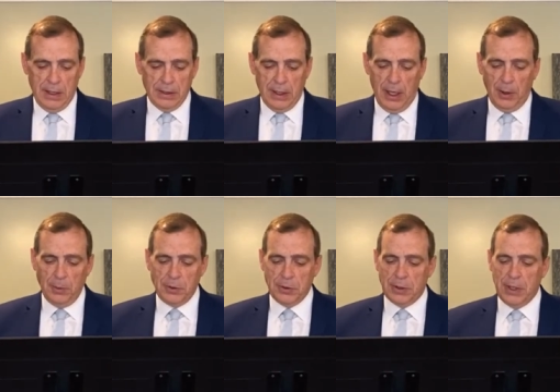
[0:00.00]
To
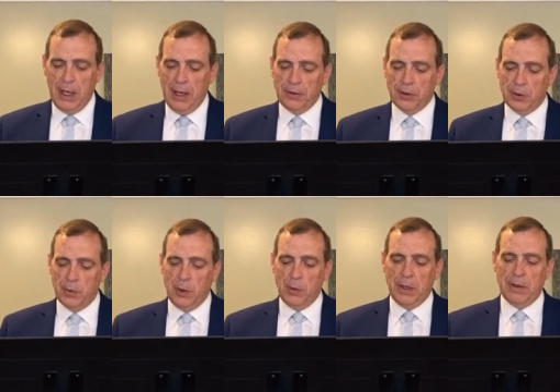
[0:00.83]
help to counter
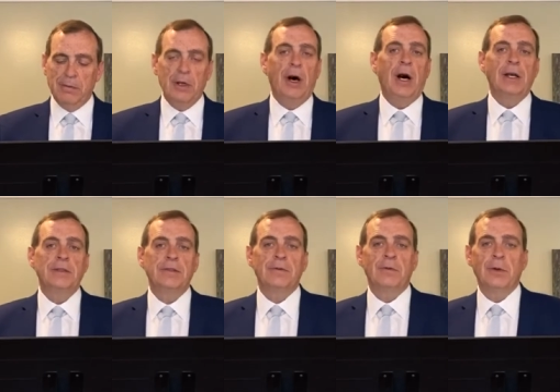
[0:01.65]
what we have
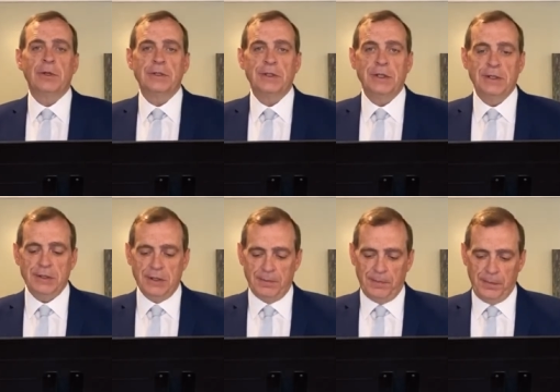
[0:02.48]
lost for a
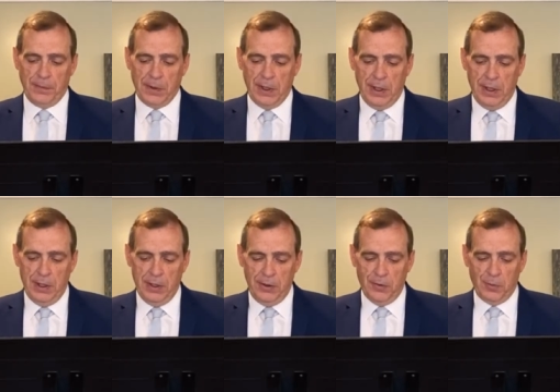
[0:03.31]
season,
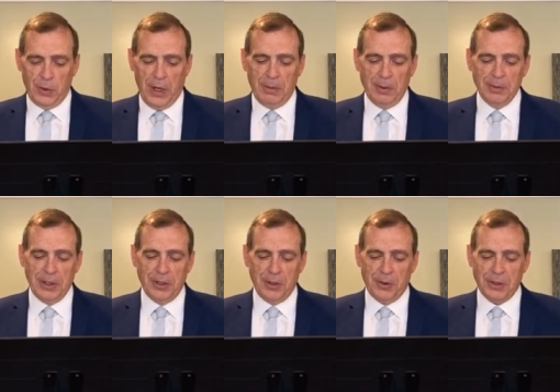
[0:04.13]
you've
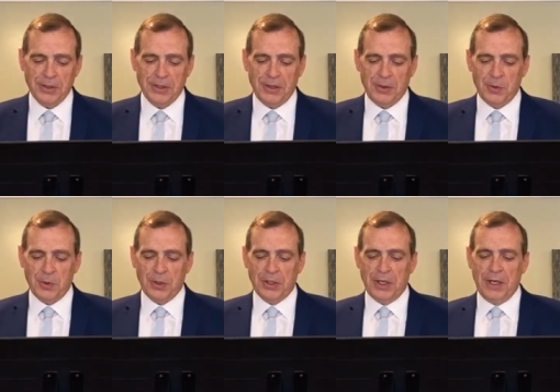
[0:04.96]
probably noticed that the
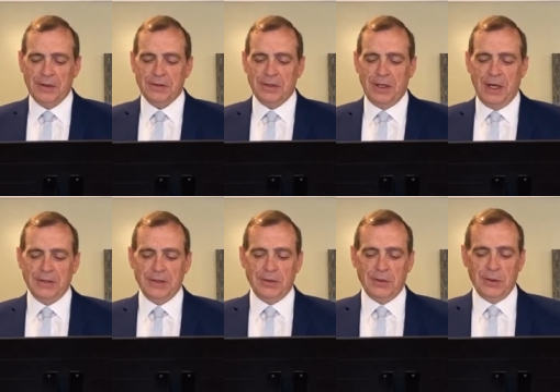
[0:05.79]
Ward Council
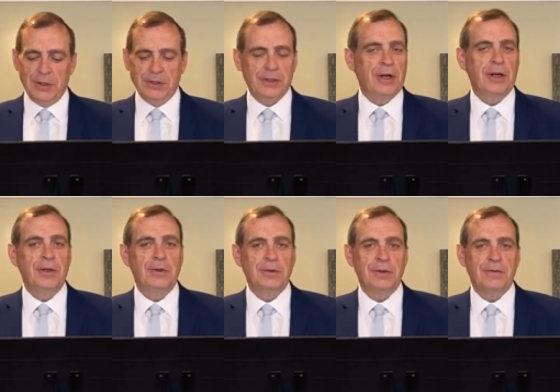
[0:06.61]
has increased our
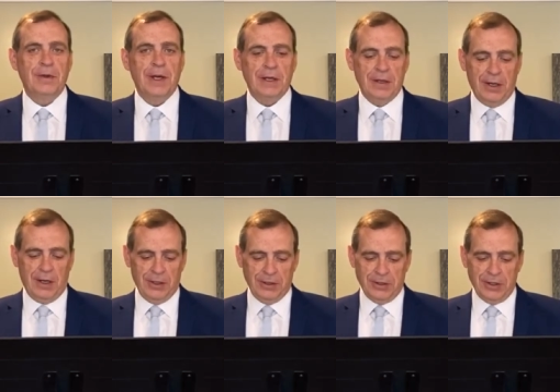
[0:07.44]
use of
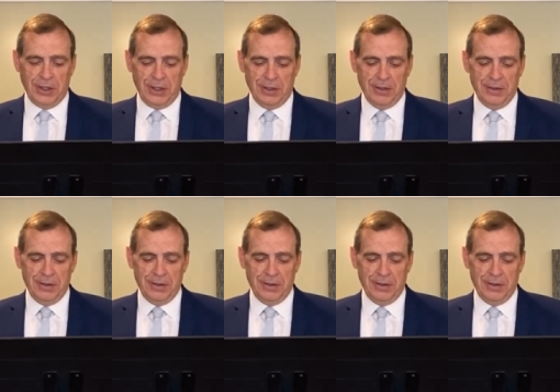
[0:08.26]
technology,